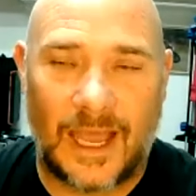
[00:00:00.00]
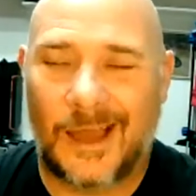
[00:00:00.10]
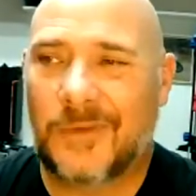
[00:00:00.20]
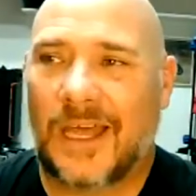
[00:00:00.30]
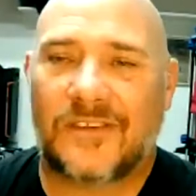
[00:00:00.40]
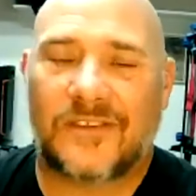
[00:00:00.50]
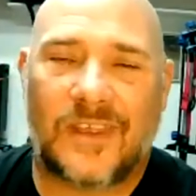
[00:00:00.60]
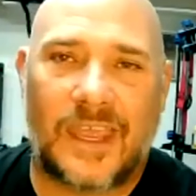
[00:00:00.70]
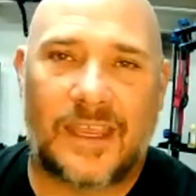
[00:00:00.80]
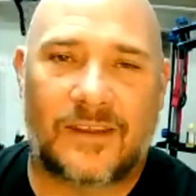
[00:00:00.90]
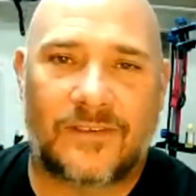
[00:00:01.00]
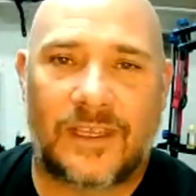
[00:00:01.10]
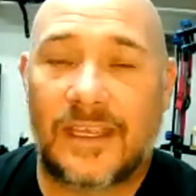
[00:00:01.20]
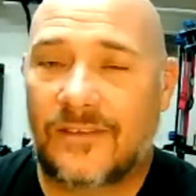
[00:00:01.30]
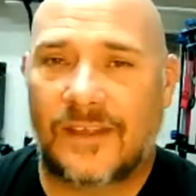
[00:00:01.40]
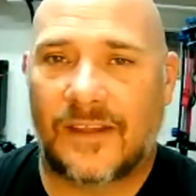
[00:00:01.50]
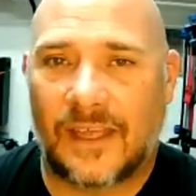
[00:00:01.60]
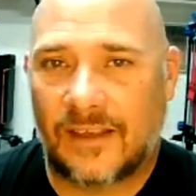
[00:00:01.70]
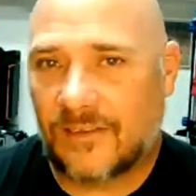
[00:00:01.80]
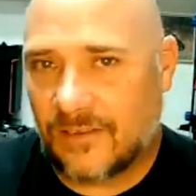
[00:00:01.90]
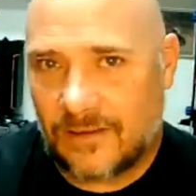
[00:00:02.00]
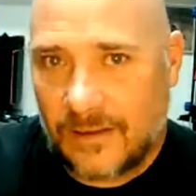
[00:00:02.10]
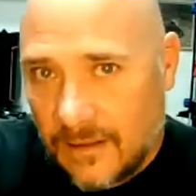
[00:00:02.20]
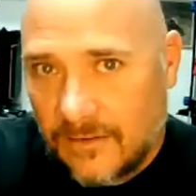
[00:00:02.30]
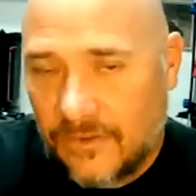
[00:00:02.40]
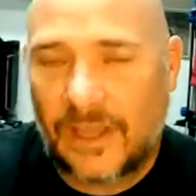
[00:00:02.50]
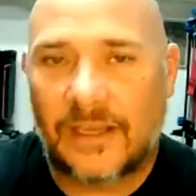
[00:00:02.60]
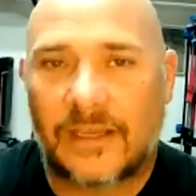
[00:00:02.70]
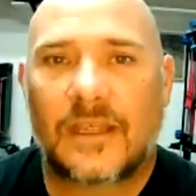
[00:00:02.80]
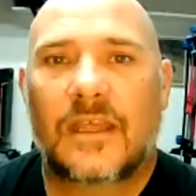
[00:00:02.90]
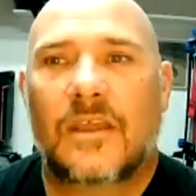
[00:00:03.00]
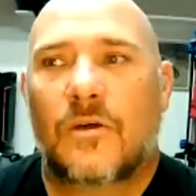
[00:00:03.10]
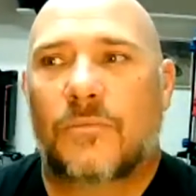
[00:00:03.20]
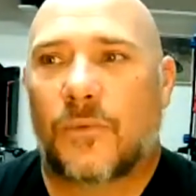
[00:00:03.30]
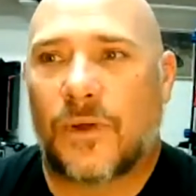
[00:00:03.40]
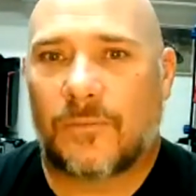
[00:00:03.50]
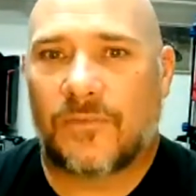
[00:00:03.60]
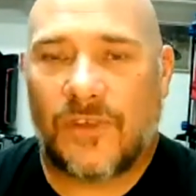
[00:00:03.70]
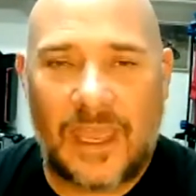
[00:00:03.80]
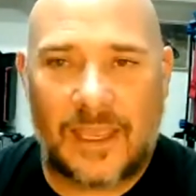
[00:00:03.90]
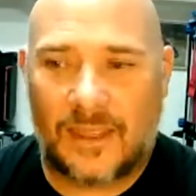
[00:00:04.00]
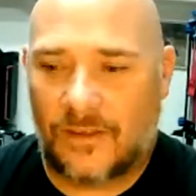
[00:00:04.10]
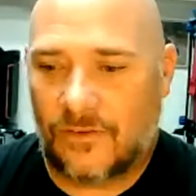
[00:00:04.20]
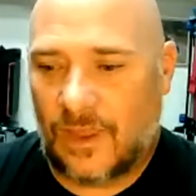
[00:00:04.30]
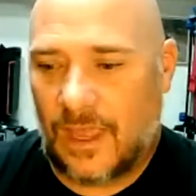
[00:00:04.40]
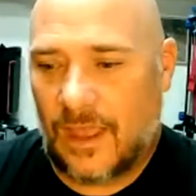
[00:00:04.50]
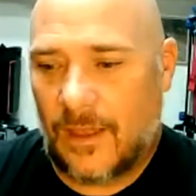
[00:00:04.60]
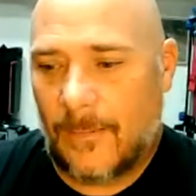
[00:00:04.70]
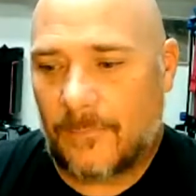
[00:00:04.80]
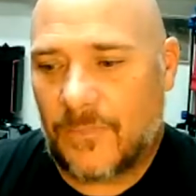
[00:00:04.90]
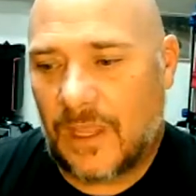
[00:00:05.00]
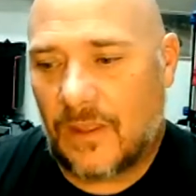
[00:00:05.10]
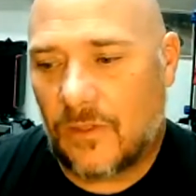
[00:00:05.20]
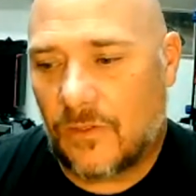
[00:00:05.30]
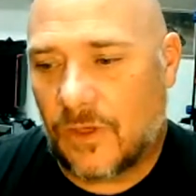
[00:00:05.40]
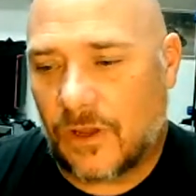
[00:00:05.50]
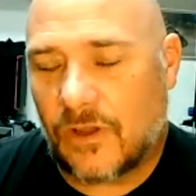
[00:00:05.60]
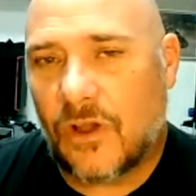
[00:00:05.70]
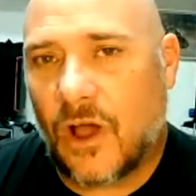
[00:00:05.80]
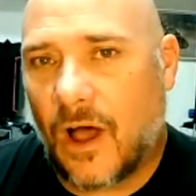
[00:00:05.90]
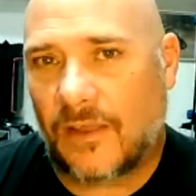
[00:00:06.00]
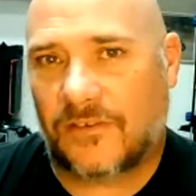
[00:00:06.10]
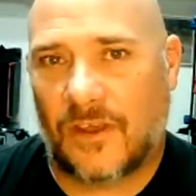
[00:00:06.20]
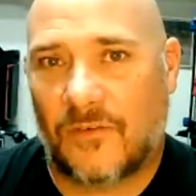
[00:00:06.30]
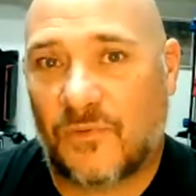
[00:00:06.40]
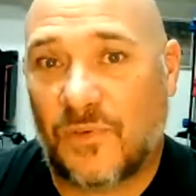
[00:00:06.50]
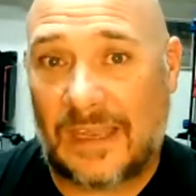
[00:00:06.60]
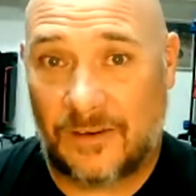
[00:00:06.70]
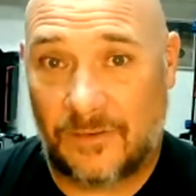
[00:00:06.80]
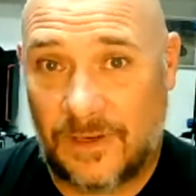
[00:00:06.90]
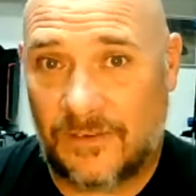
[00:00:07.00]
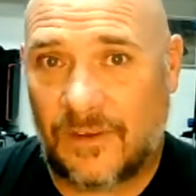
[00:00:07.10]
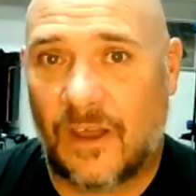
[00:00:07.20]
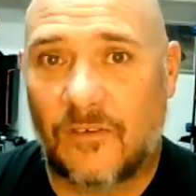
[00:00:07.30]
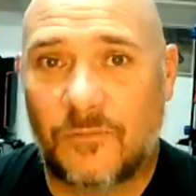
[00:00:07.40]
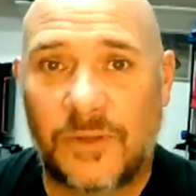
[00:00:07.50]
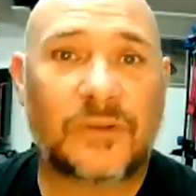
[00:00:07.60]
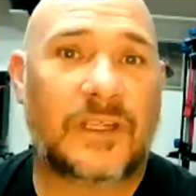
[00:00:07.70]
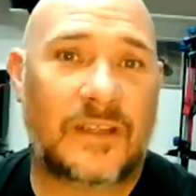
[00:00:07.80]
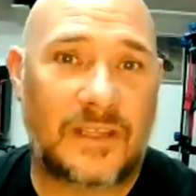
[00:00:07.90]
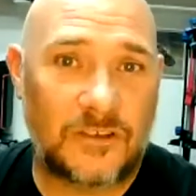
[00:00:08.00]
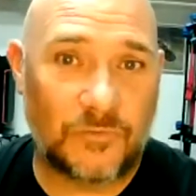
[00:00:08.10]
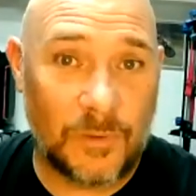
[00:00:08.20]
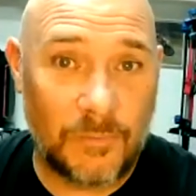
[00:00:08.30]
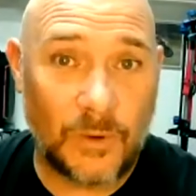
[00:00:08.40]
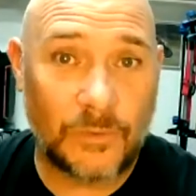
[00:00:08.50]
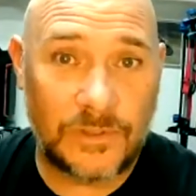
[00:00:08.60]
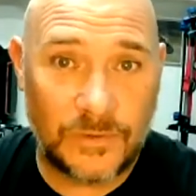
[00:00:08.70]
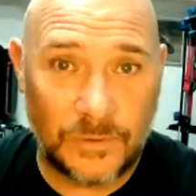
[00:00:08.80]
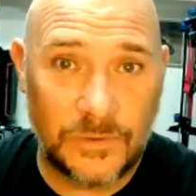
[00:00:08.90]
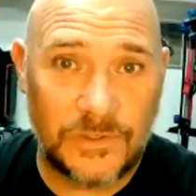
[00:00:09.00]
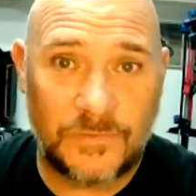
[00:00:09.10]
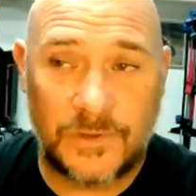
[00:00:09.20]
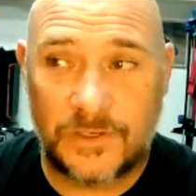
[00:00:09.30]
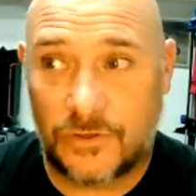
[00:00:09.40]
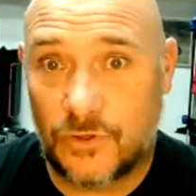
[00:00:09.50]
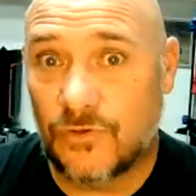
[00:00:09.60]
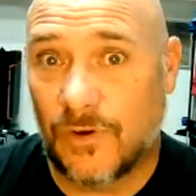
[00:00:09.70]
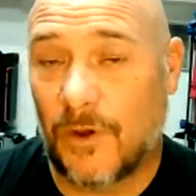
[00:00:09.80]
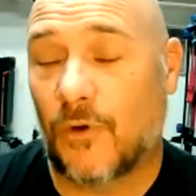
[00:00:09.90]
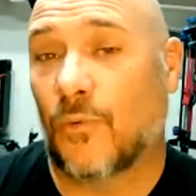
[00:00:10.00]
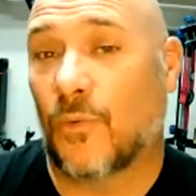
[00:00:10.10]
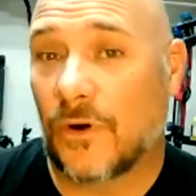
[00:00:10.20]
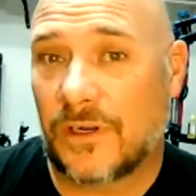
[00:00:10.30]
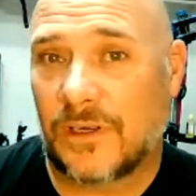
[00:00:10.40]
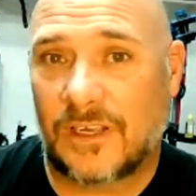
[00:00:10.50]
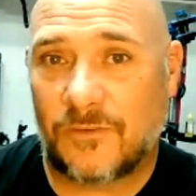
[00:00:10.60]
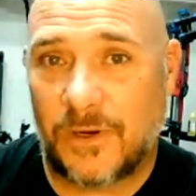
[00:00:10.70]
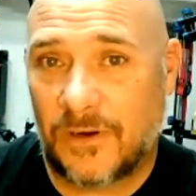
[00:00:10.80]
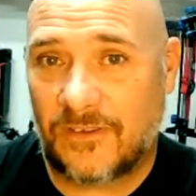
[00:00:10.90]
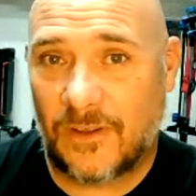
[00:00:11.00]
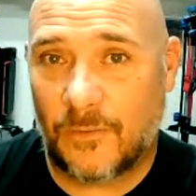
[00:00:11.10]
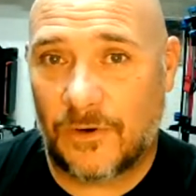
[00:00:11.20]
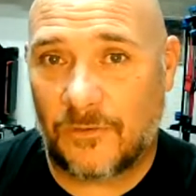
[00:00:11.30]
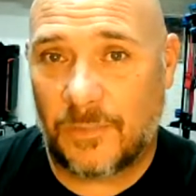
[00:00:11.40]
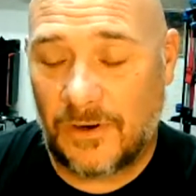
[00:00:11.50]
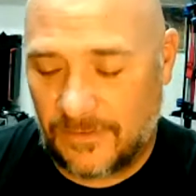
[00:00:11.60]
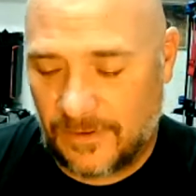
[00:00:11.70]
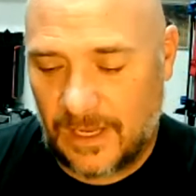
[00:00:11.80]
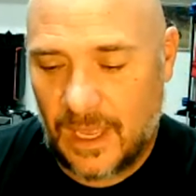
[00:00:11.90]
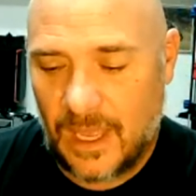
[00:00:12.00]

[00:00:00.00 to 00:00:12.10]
I'm not saying it's easy, like done, but what I'm saying is the cost effectiveness of building these remote tools for this new remote work experience that we're experiencing,